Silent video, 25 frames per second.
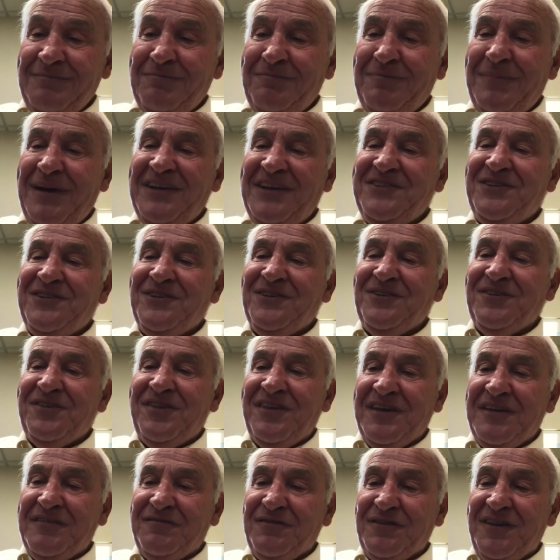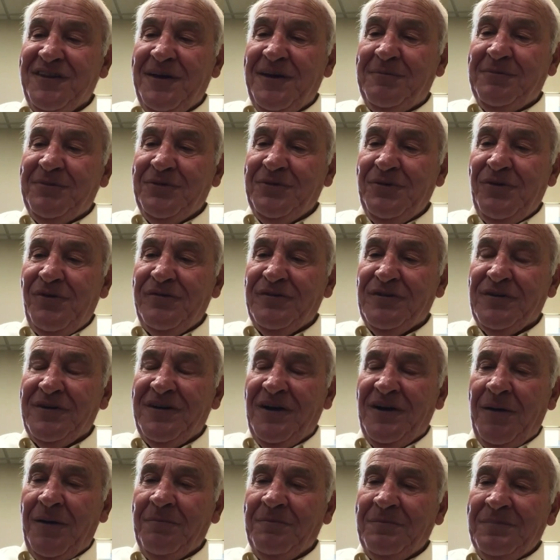mental thing for them to
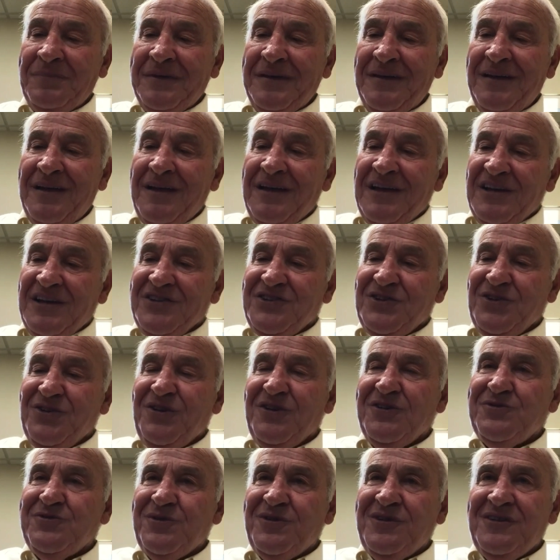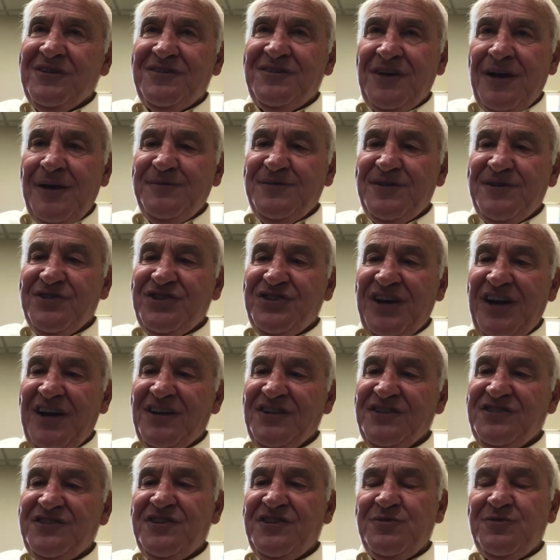overcome. So those were the types of
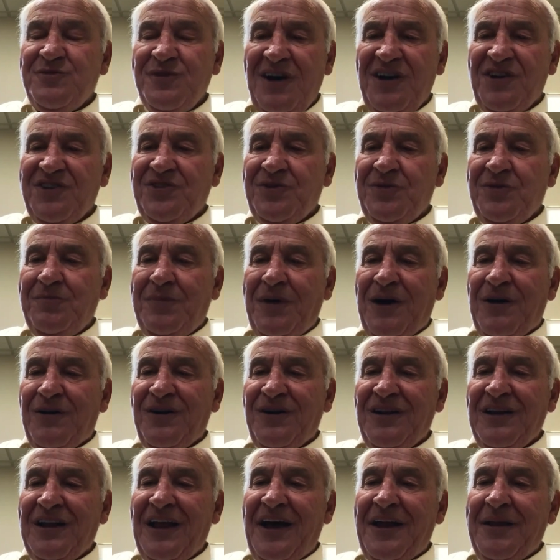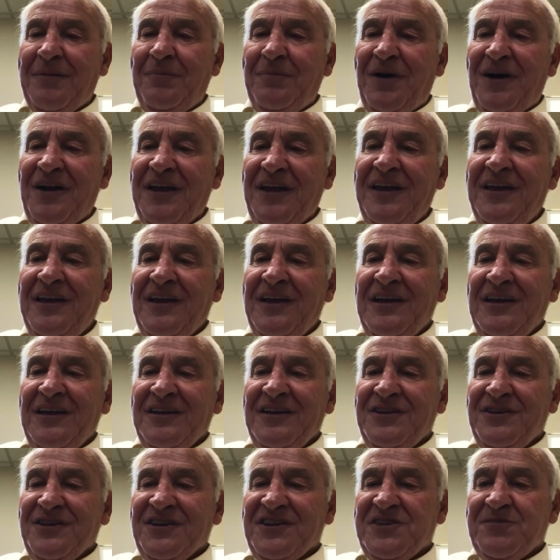challenges. We also borrowed a lot of money
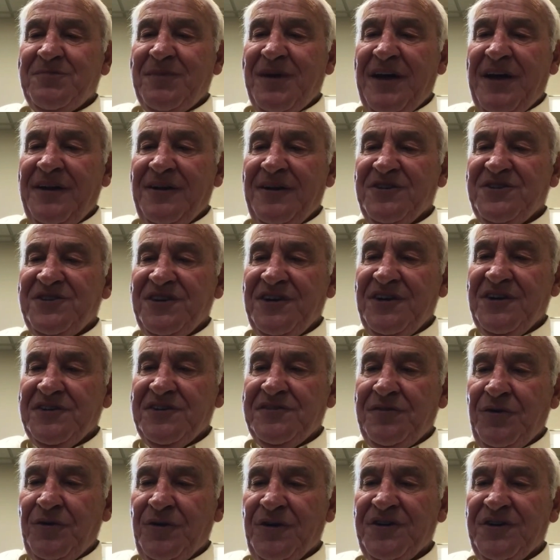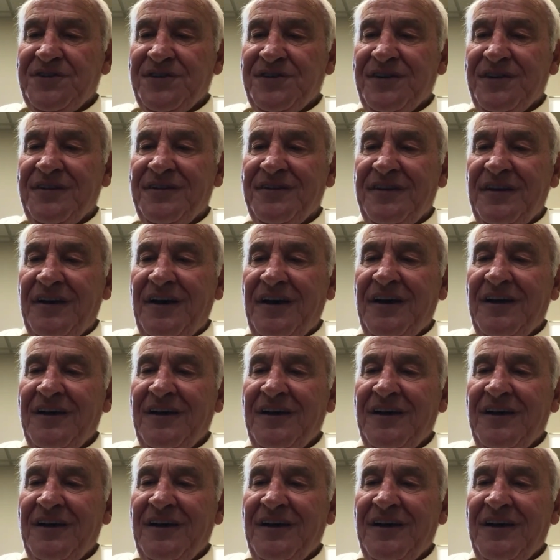to expand our sales force. And